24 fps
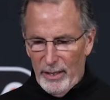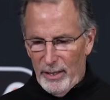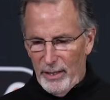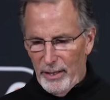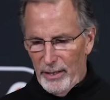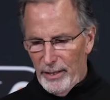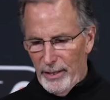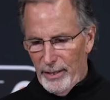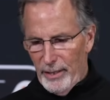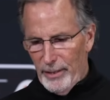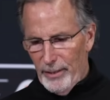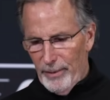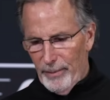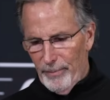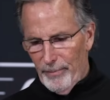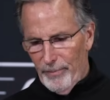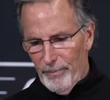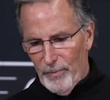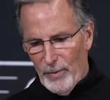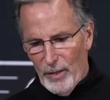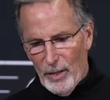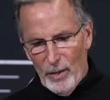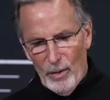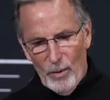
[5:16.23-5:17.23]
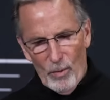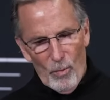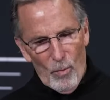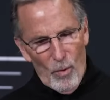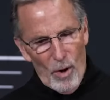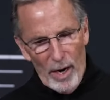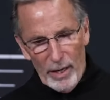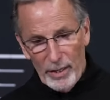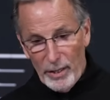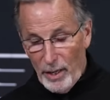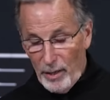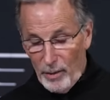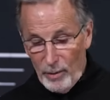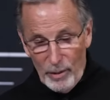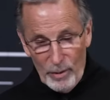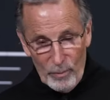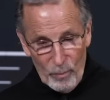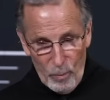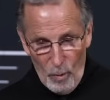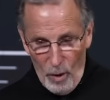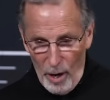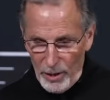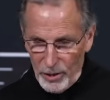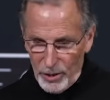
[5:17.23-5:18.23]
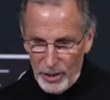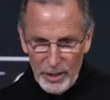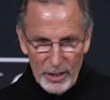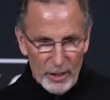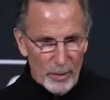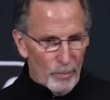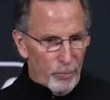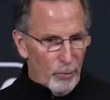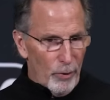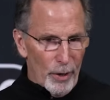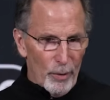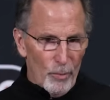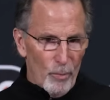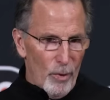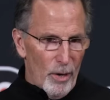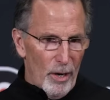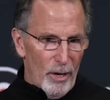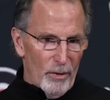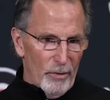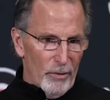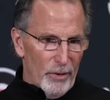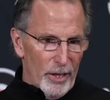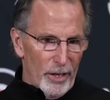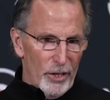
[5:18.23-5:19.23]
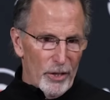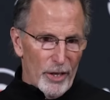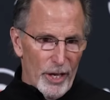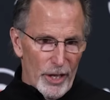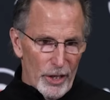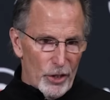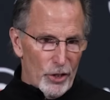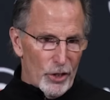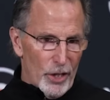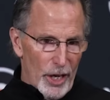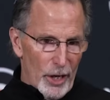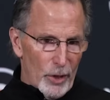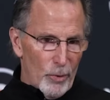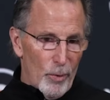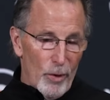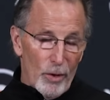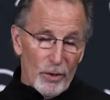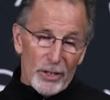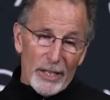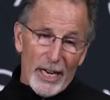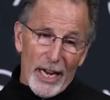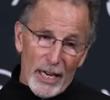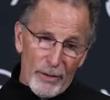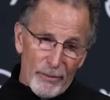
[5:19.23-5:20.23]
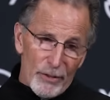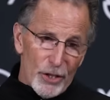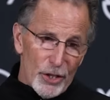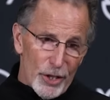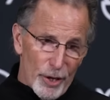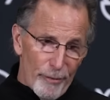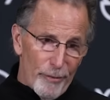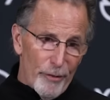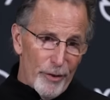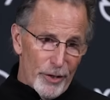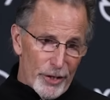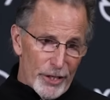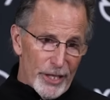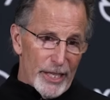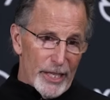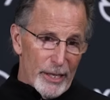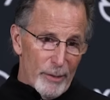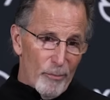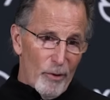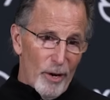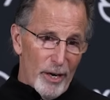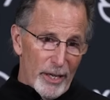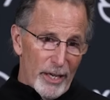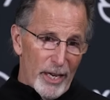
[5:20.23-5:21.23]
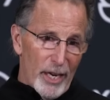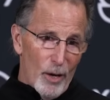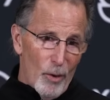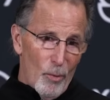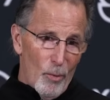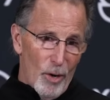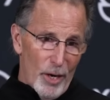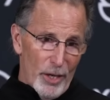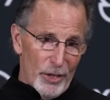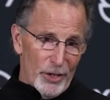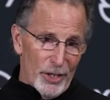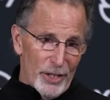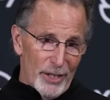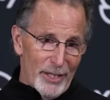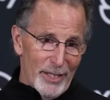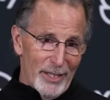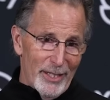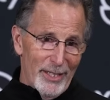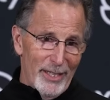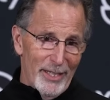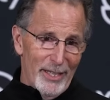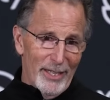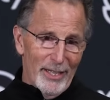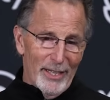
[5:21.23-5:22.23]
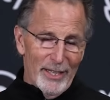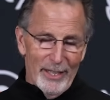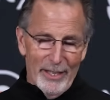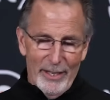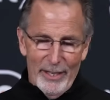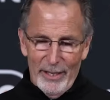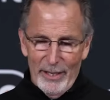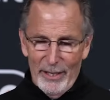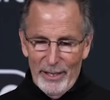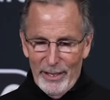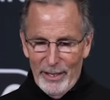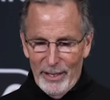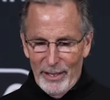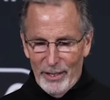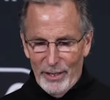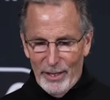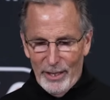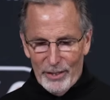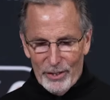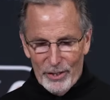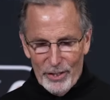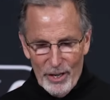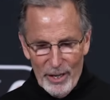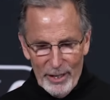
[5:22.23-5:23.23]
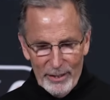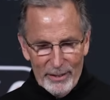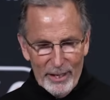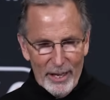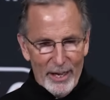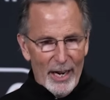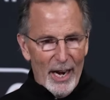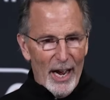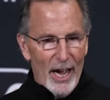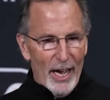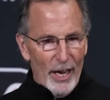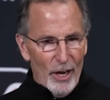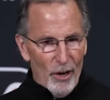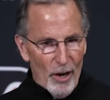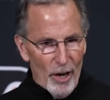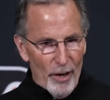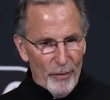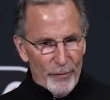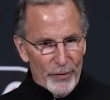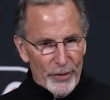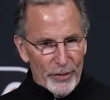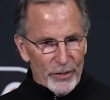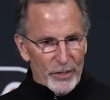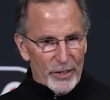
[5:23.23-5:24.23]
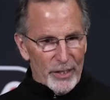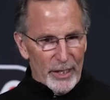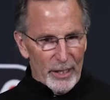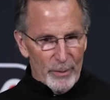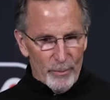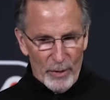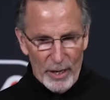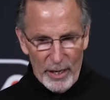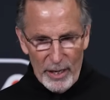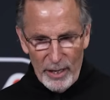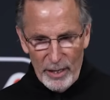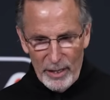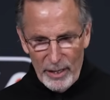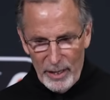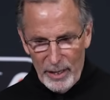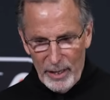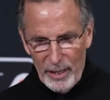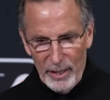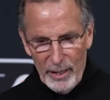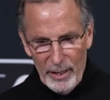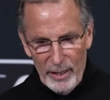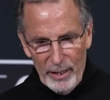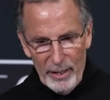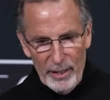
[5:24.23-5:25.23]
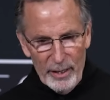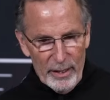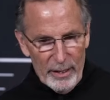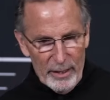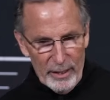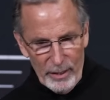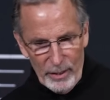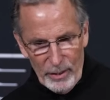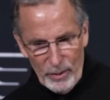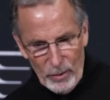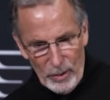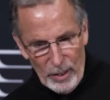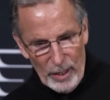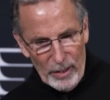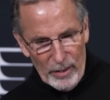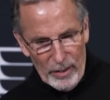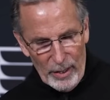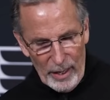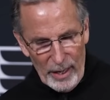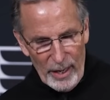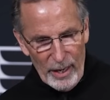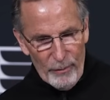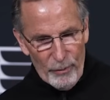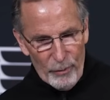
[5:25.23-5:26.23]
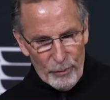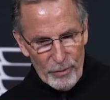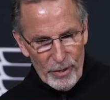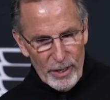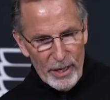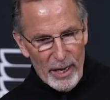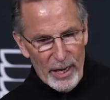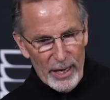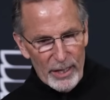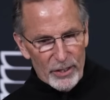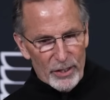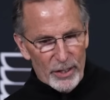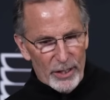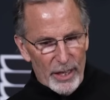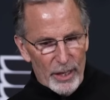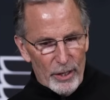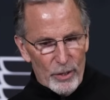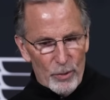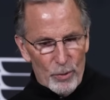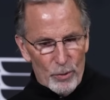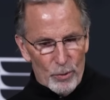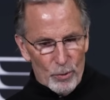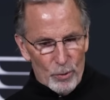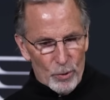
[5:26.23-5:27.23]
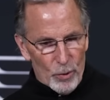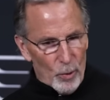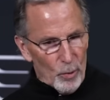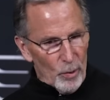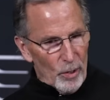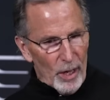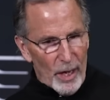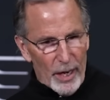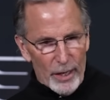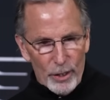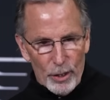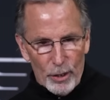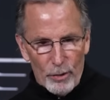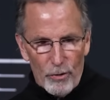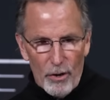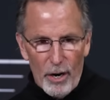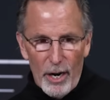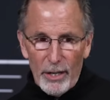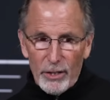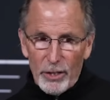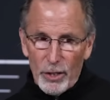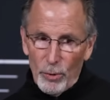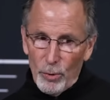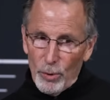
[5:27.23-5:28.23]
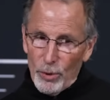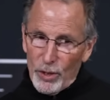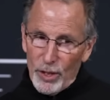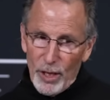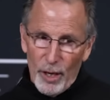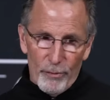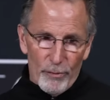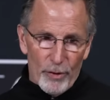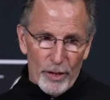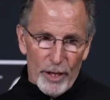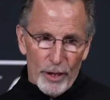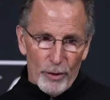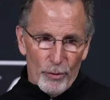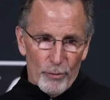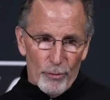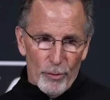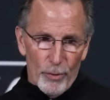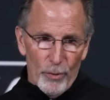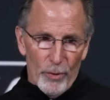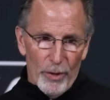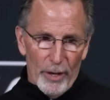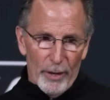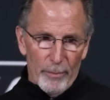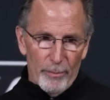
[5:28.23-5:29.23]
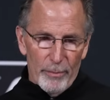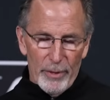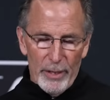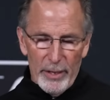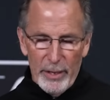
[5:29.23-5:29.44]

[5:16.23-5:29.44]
And Washington played well. They checked well. It's kind of a different team right now, Washington. It's not that high offense team. They have three guys in that neutral zone lined across, and it was tough to get through them.